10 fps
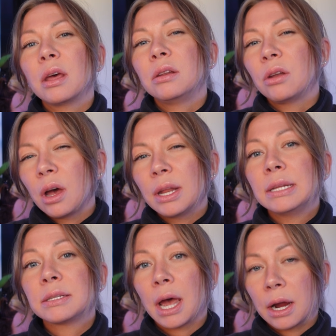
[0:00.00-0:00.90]
Not
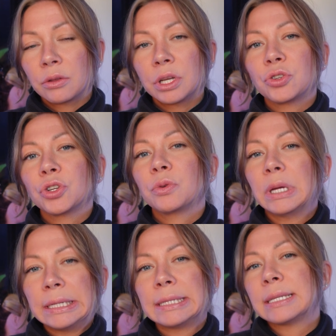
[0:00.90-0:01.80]
entirely true.
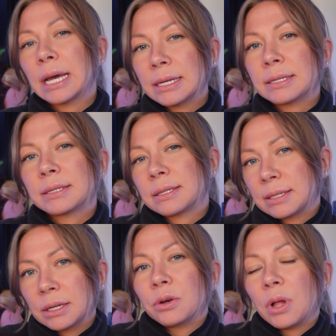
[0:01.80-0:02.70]
It does
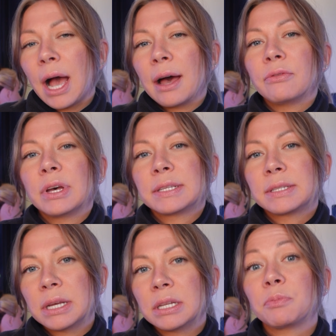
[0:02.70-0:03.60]
still have a
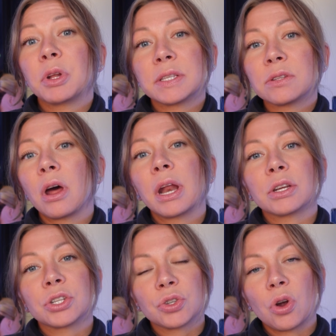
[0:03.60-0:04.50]
scent, but it's not
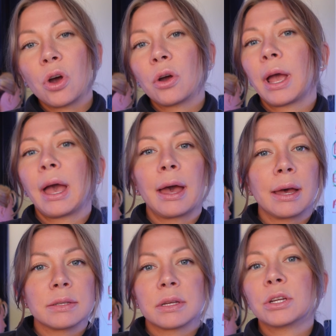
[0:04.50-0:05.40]
as strong
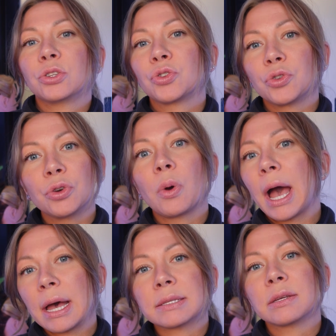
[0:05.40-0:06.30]
as a true
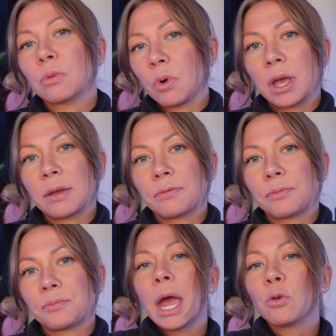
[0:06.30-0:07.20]
acid wave.
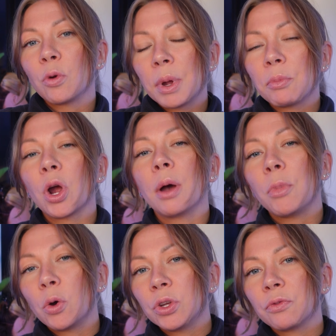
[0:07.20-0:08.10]
And remember,
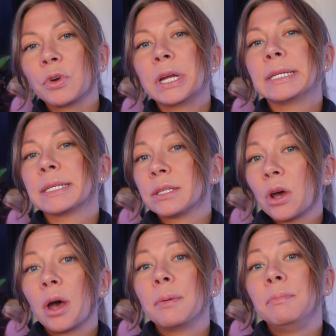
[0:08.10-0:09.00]
ammonia free does
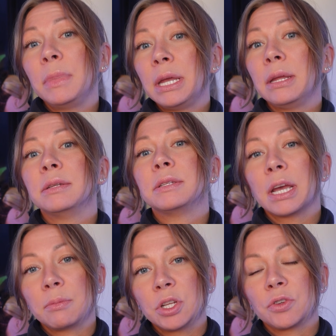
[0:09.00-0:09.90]
not mean
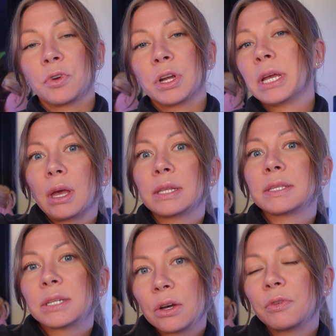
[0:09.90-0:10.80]
damage free.
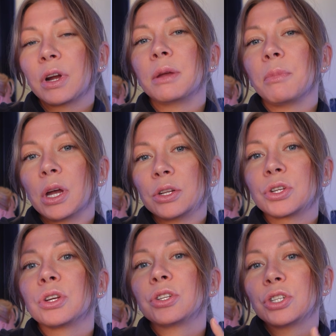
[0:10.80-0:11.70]
It's still very
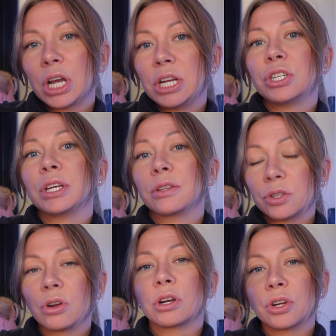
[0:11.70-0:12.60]
much changing the
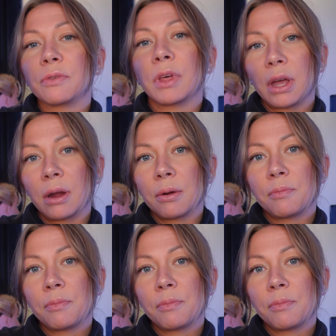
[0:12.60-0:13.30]
structure of the hair.